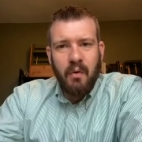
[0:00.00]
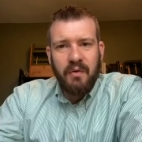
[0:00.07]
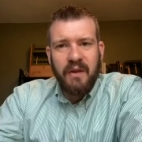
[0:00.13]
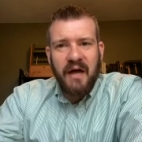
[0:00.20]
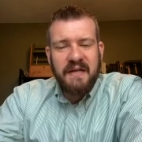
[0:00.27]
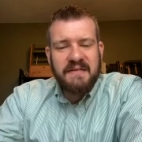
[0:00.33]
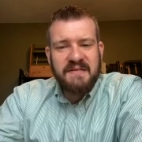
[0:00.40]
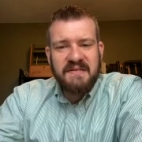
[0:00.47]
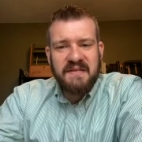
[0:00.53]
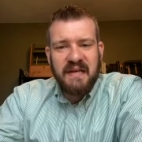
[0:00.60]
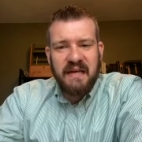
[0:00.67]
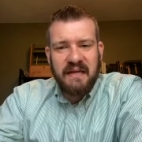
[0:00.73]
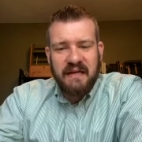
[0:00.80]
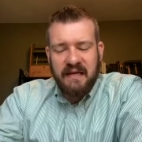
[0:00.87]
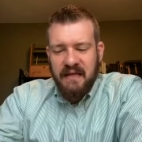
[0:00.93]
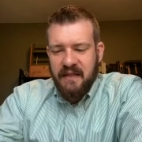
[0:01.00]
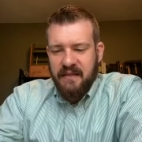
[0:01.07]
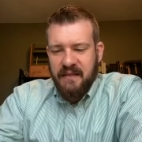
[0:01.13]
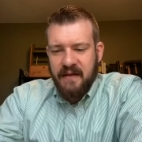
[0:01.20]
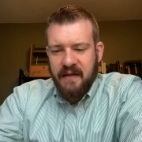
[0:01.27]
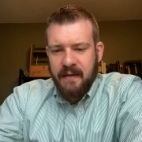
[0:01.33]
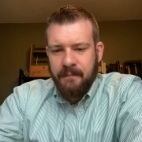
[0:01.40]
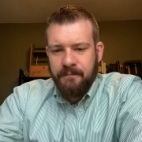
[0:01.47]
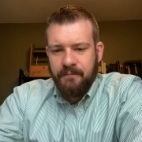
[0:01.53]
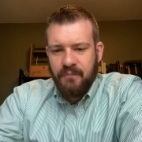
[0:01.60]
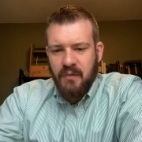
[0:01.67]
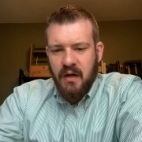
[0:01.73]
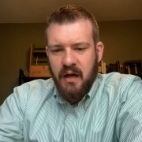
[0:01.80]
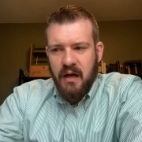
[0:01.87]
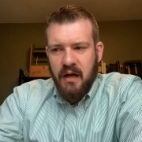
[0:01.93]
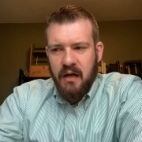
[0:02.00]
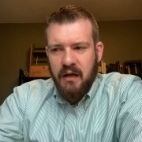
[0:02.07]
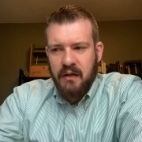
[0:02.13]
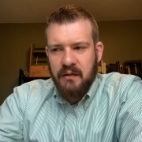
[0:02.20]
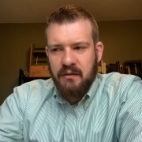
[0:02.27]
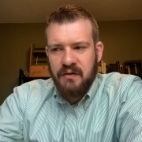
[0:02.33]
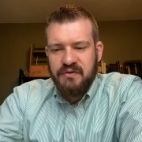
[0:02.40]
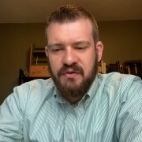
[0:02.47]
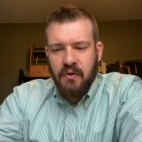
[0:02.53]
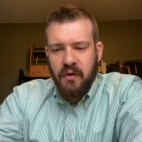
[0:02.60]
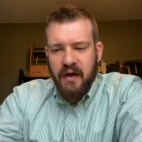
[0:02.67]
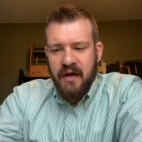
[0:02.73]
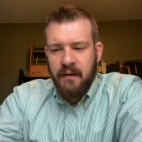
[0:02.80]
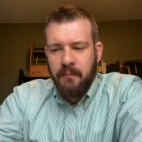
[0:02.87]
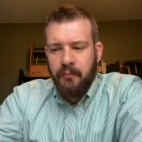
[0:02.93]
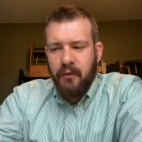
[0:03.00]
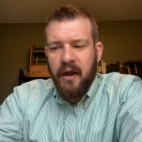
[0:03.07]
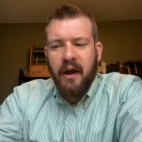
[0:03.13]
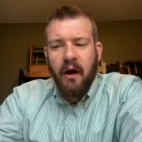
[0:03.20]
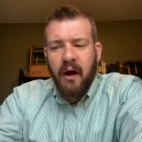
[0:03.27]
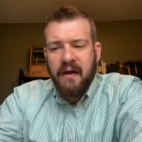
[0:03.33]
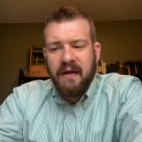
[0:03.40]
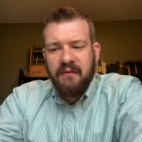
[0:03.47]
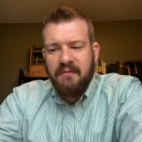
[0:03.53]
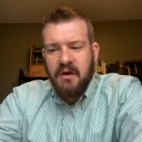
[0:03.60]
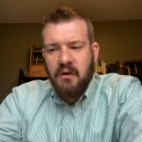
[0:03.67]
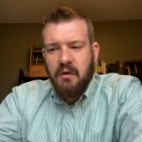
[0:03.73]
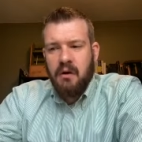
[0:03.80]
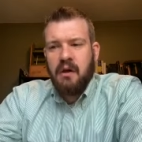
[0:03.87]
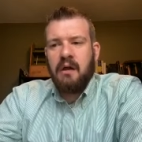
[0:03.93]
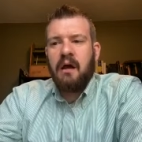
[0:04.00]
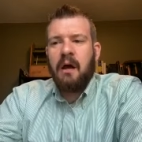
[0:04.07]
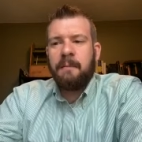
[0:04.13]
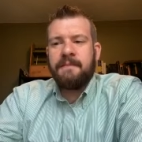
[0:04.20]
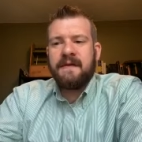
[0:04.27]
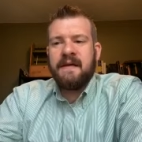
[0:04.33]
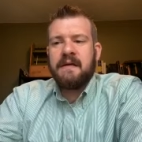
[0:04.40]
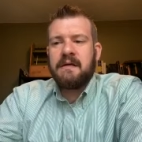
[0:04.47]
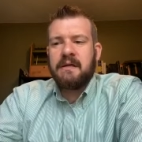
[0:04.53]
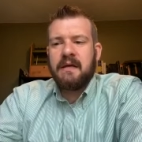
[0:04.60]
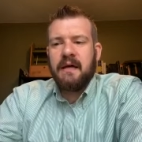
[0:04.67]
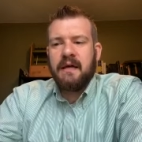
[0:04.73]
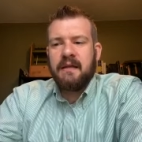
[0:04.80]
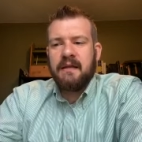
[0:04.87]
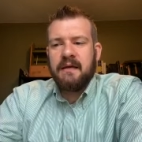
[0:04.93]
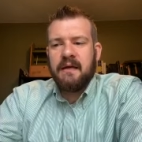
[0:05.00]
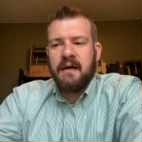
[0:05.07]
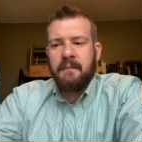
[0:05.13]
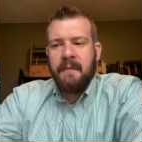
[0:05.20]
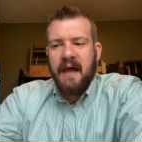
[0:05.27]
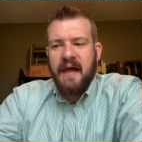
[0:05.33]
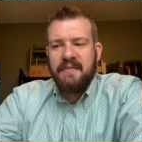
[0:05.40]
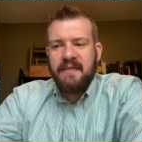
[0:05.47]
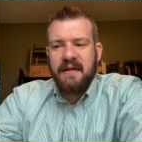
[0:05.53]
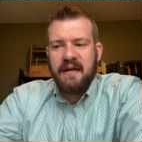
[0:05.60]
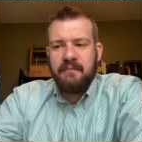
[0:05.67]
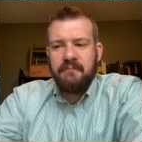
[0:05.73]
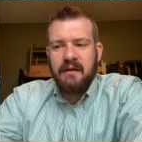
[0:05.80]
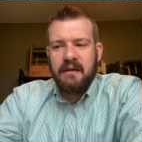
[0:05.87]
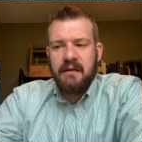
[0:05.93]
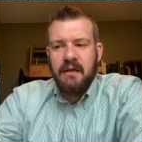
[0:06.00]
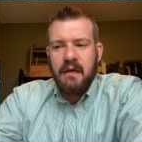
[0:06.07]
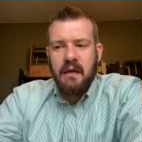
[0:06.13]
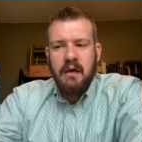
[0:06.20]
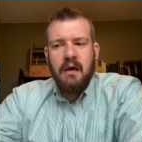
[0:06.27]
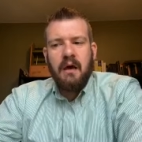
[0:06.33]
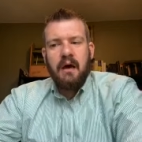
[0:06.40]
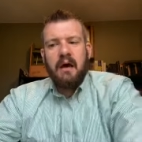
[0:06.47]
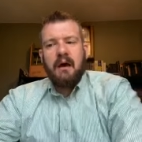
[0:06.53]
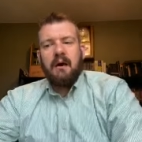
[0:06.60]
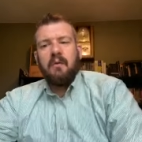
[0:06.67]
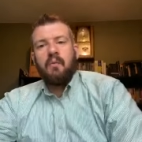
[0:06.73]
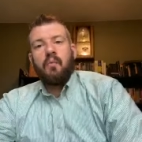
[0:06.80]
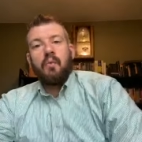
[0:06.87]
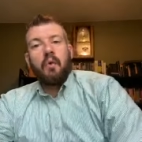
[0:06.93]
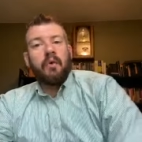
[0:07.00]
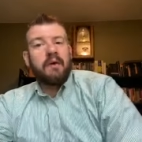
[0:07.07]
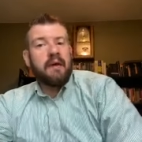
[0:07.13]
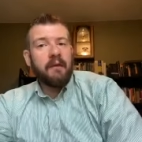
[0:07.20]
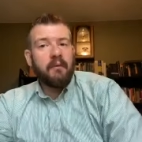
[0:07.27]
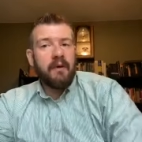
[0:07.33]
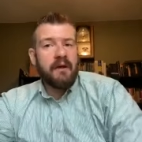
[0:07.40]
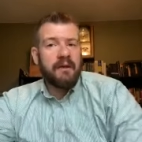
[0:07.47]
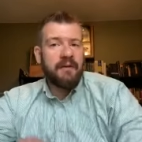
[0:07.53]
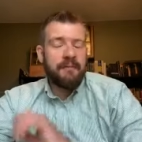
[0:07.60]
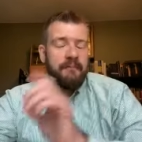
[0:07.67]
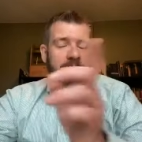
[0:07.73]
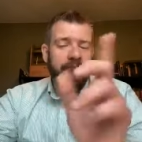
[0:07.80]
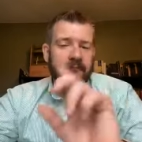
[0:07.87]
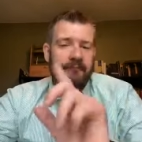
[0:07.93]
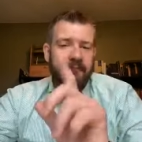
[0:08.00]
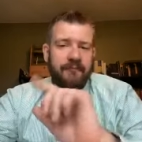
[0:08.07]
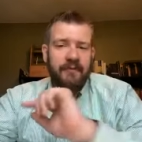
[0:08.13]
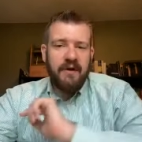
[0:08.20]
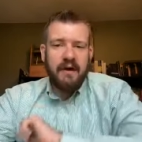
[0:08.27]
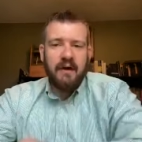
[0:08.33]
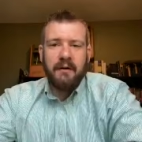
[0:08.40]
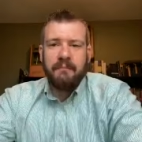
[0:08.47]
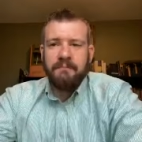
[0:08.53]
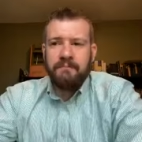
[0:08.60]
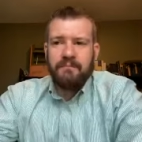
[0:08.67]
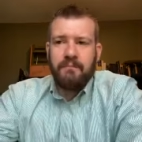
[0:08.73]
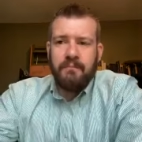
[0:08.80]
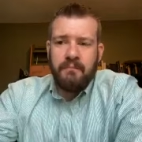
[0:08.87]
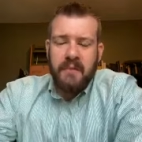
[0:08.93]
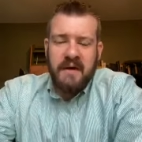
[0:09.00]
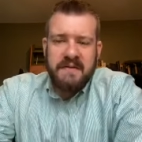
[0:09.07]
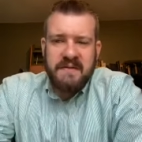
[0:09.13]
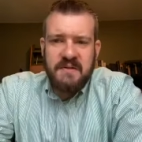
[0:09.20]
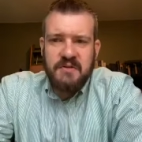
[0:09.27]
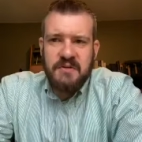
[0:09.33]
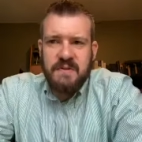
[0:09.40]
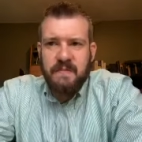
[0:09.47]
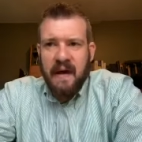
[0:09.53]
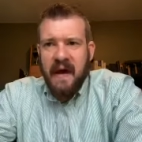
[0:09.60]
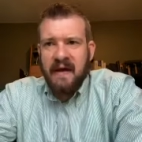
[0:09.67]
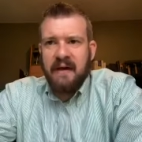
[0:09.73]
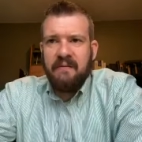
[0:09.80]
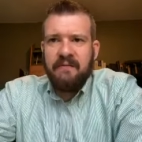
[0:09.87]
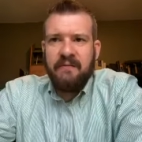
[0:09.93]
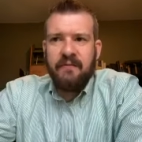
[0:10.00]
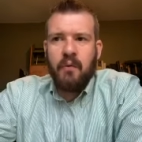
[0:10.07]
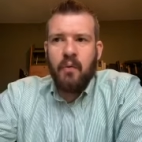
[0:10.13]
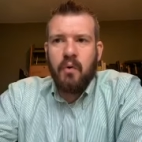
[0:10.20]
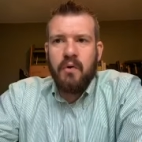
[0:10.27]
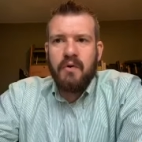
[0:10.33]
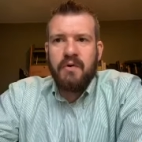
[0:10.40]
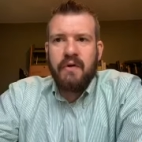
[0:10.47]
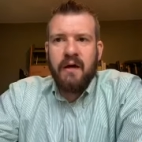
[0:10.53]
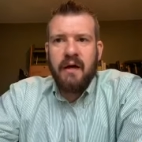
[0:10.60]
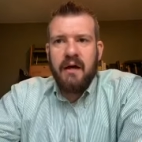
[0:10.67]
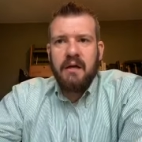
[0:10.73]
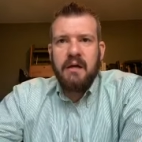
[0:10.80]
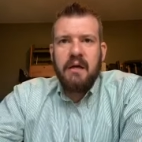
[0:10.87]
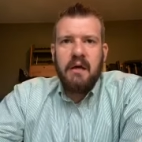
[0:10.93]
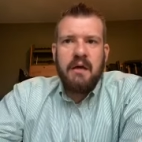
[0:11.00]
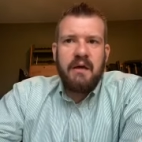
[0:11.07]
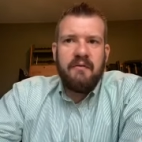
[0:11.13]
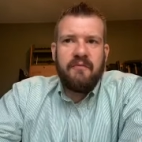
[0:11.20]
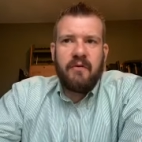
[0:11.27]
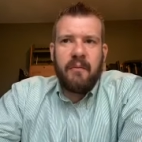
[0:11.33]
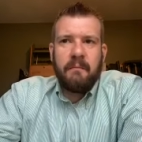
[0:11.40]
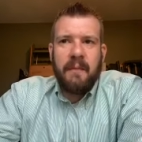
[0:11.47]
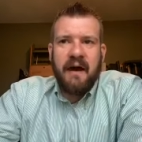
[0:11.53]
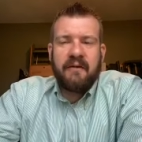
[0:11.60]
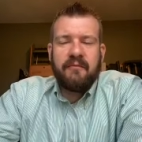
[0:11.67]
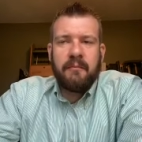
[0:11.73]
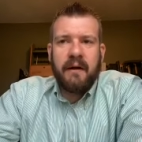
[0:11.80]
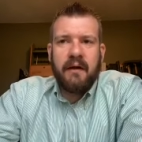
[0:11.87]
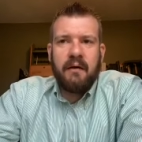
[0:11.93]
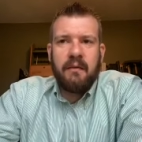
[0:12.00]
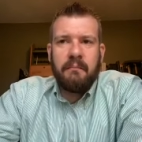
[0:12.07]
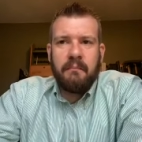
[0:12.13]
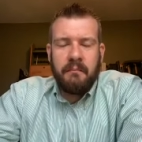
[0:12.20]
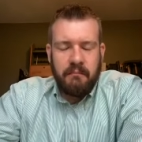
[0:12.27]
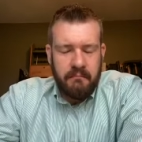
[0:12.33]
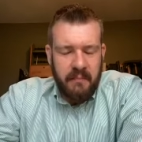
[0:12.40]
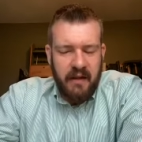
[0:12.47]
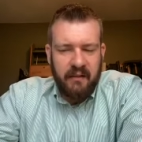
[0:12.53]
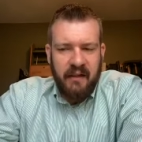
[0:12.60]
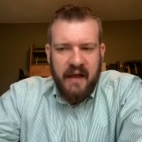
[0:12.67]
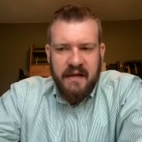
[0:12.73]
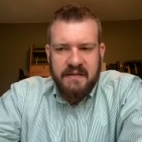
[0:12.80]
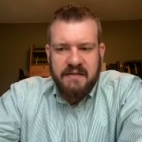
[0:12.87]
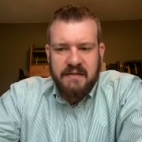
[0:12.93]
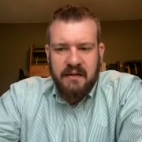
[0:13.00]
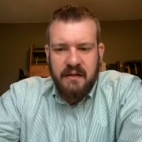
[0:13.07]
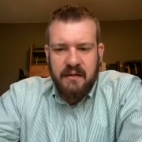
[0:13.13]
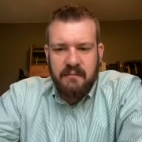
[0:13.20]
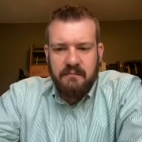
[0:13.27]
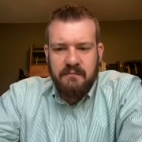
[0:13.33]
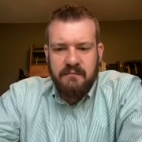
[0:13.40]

Well, not seeing anything, uh, let's go ahead and pray. I'll give you an update. Uh, the young man that I've been uh, working with via messages back and forth uh, from back from my my last uh,